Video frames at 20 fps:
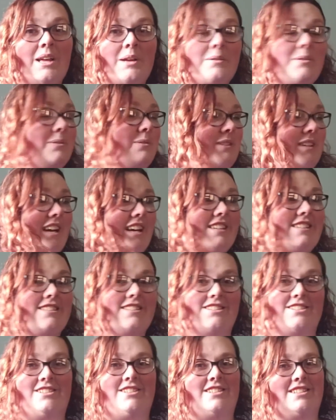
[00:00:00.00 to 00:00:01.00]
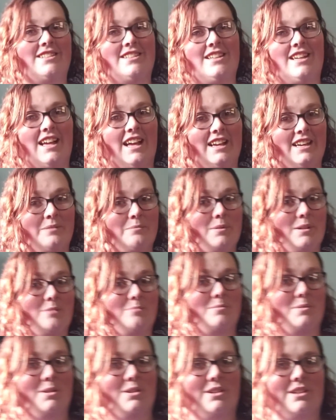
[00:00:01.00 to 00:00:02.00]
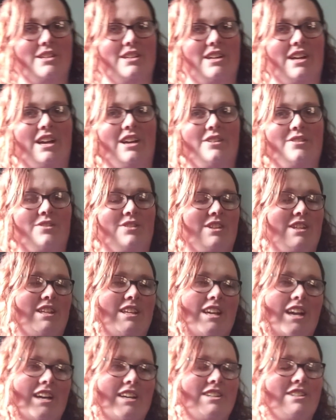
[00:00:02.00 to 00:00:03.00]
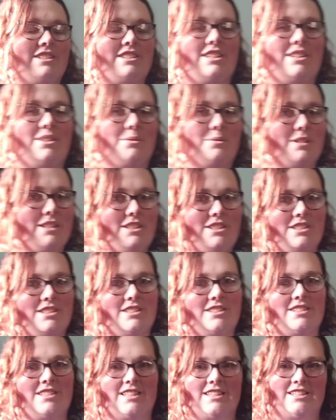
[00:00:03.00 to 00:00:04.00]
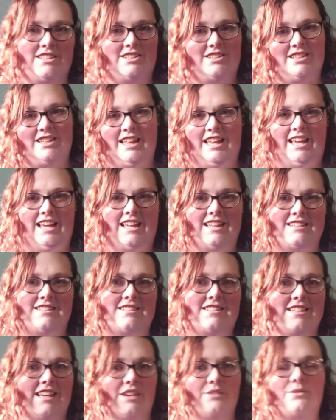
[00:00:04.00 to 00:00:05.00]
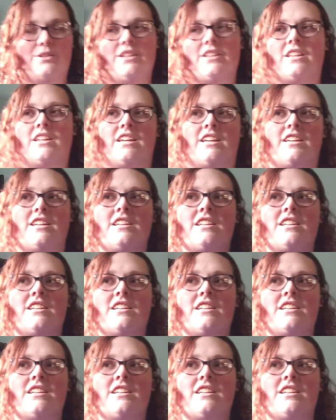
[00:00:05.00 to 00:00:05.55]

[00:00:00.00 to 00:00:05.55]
when we got to look at a bit more of the Iron Teeth witches and their clans and everything,